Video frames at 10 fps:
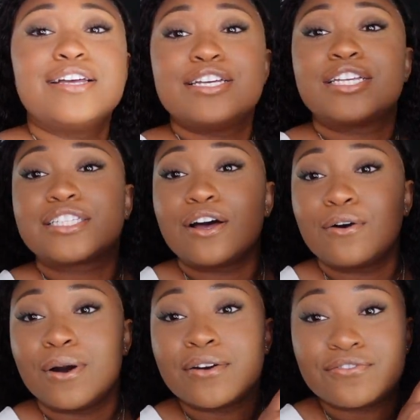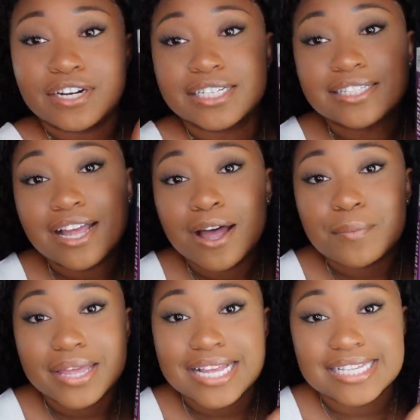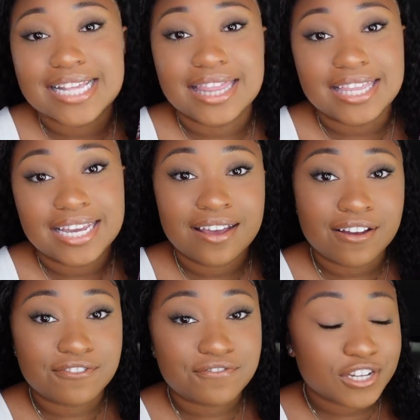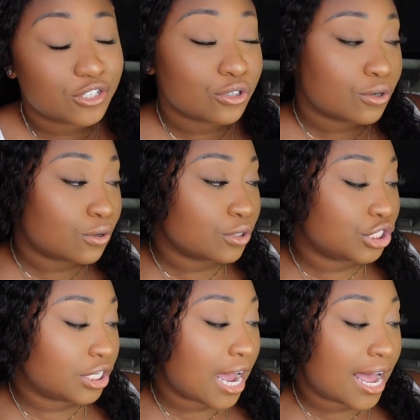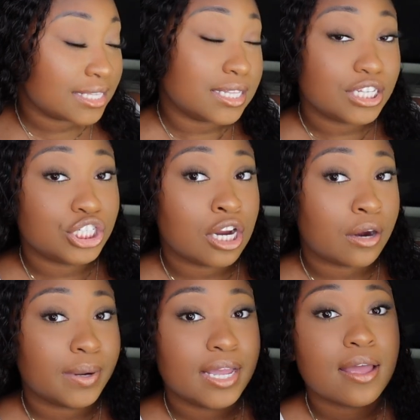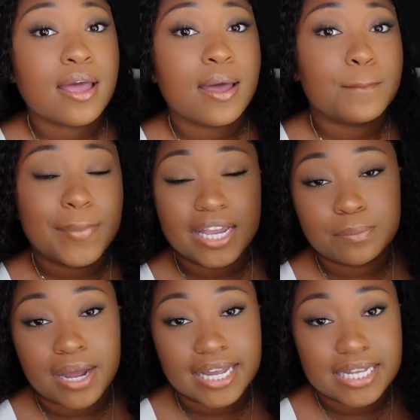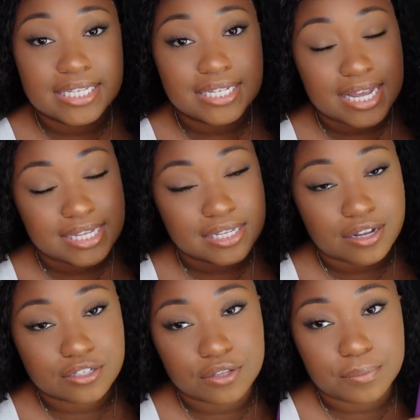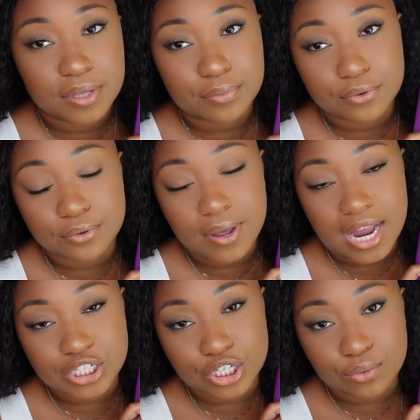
So first up is the official guide to the GRE made by ETS, also the people who actually